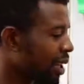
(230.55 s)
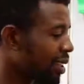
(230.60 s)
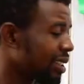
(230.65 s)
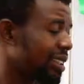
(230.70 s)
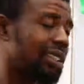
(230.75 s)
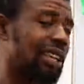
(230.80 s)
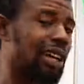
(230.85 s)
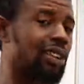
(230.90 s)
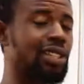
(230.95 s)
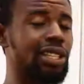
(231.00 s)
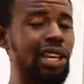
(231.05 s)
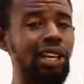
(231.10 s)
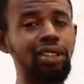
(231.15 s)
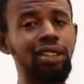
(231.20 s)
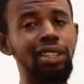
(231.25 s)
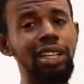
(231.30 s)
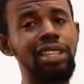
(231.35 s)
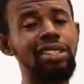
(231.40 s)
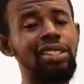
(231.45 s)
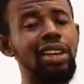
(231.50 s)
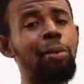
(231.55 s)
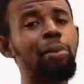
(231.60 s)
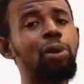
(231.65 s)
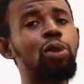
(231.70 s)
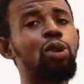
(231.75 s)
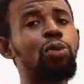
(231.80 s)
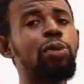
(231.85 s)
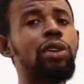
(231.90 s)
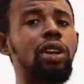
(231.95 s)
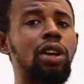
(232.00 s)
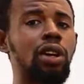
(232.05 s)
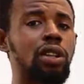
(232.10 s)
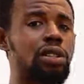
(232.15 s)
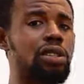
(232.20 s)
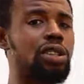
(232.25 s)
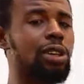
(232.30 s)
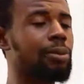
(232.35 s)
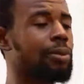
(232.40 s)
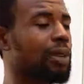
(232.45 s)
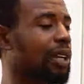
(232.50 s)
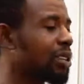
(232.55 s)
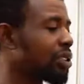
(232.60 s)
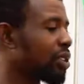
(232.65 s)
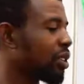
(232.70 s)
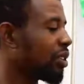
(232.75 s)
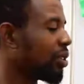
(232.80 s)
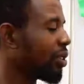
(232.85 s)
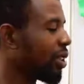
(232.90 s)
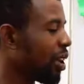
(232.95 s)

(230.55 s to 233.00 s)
And now this our third example will be on subtraction.